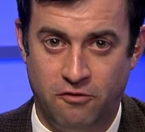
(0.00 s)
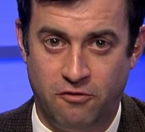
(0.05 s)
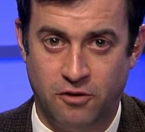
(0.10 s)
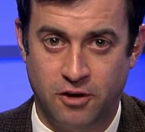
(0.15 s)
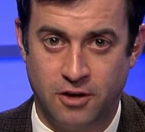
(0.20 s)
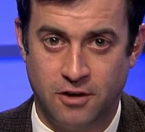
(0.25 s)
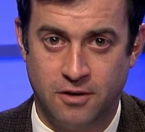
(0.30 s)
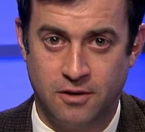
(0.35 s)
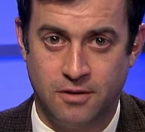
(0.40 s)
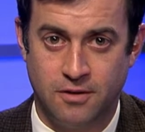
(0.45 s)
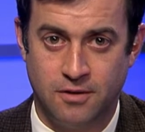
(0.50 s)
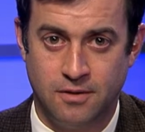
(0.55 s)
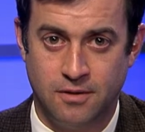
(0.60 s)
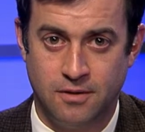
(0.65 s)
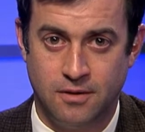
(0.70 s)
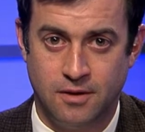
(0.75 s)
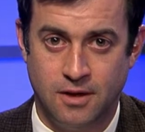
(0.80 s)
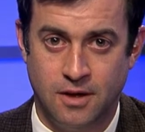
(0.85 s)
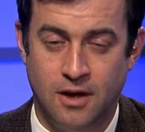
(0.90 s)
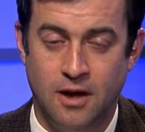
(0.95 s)
Welfringer.
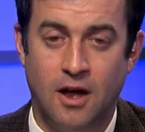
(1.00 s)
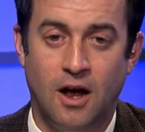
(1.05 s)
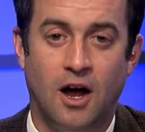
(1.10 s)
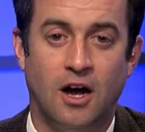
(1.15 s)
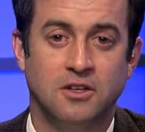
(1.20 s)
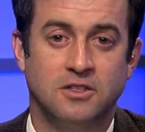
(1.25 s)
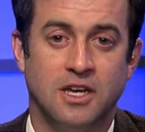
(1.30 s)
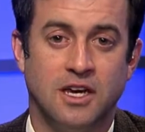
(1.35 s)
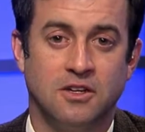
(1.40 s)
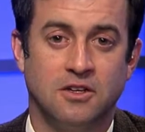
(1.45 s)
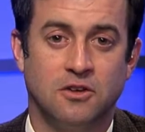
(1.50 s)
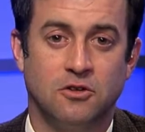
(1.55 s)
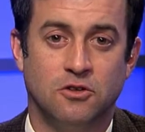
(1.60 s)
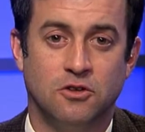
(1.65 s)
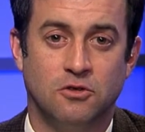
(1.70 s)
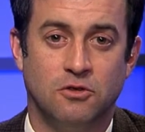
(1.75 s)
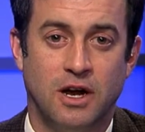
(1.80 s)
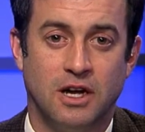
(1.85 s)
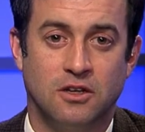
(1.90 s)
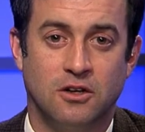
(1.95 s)
Our
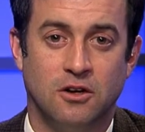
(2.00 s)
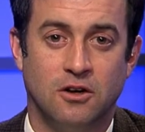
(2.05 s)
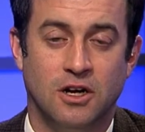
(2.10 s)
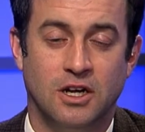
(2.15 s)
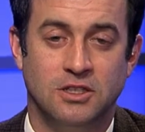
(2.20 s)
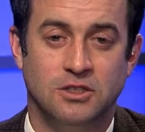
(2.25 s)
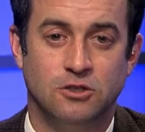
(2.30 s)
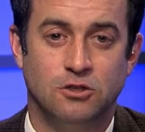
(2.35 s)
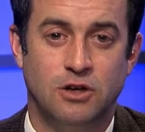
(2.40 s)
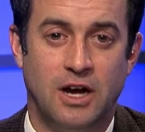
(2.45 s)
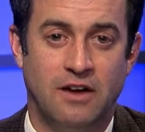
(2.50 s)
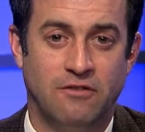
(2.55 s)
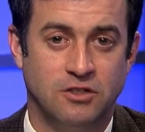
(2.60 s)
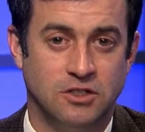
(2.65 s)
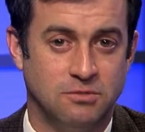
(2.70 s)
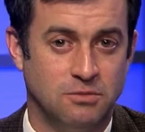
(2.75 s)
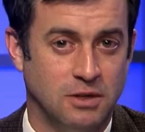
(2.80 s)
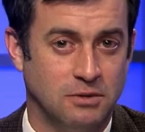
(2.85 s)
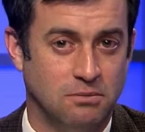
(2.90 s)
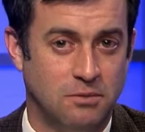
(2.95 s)
technical director is
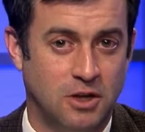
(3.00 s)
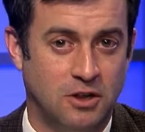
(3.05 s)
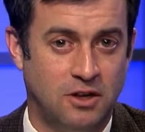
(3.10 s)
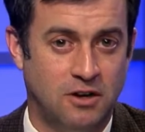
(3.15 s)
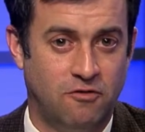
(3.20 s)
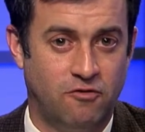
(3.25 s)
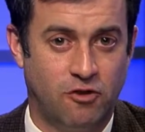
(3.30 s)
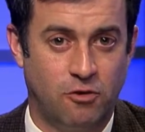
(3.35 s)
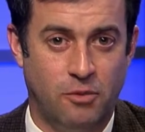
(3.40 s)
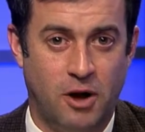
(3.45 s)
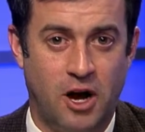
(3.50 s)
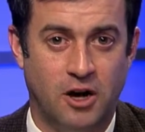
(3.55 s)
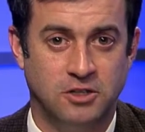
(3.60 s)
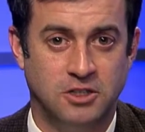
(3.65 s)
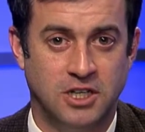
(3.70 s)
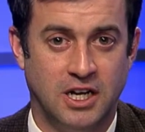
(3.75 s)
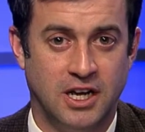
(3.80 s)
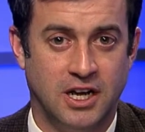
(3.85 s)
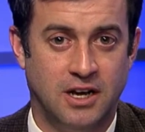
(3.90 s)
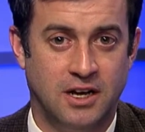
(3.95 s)
Travis McMillan from
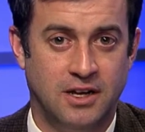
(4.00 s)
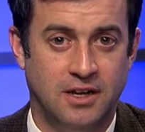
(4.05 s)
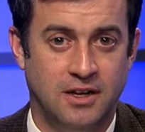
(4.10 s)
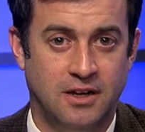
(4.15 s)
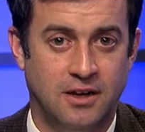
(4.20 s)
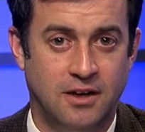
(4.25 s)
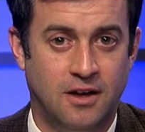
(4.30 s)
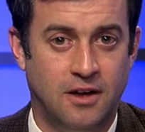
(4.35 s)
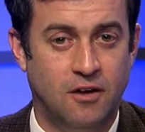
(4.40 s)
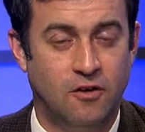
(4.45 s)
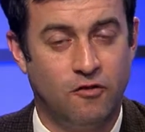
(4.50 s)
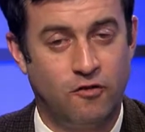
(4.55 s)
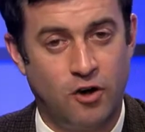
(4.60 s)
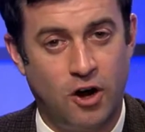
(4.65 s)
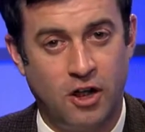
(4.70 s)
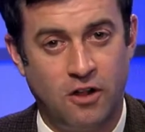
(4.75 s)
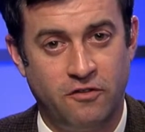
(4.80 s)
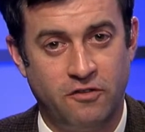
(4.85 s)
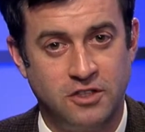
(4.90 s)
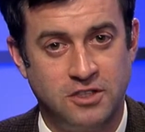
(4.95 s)
RJI.
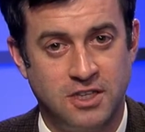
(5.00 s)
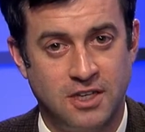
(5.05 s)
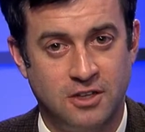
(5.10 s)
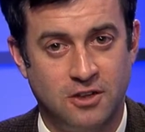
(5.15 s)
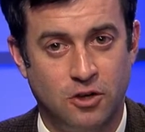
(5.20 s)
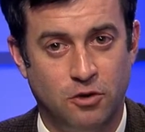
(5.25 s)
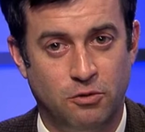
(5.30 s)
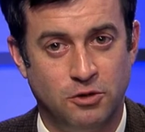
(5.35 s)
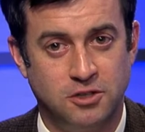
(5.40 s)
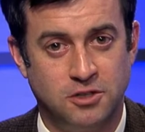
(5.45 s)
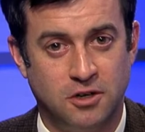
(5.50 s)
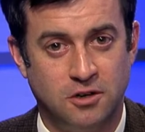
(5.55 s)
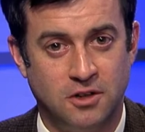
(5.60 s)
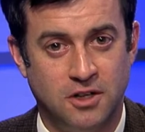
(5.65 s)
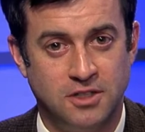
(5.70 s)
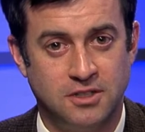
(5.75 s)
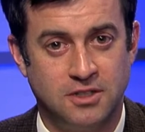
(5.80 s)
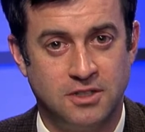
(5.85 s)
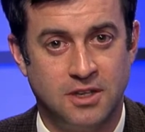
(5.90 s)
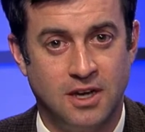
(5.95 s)
For all of us at Global
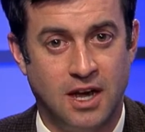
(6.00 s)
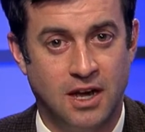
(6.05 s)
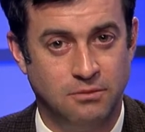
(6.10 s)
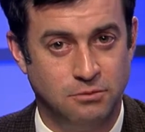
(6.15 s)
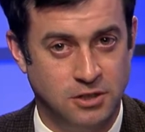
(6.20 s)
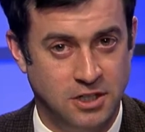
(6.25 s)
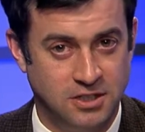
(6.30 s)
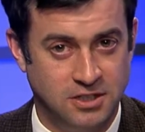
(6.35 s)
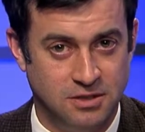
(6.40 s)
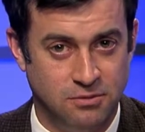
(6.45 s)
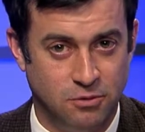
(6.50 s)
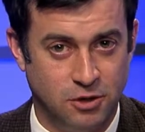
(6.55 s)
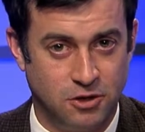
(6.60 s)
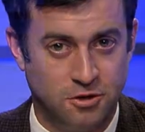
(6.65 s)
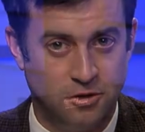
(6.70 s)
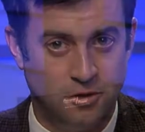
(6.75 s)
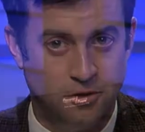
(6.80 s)
Journalist, I'm Jason